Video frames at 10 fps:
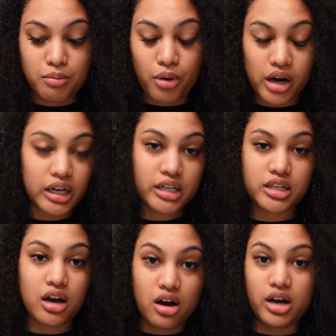
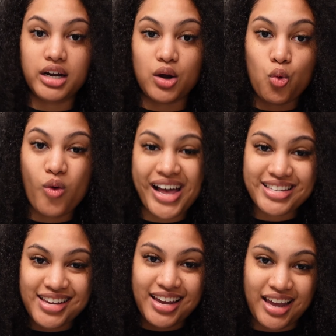product on
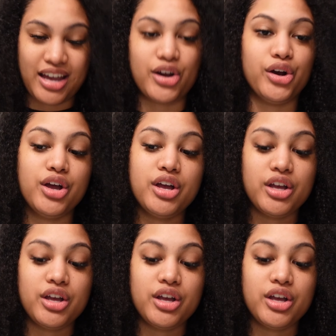wet hair.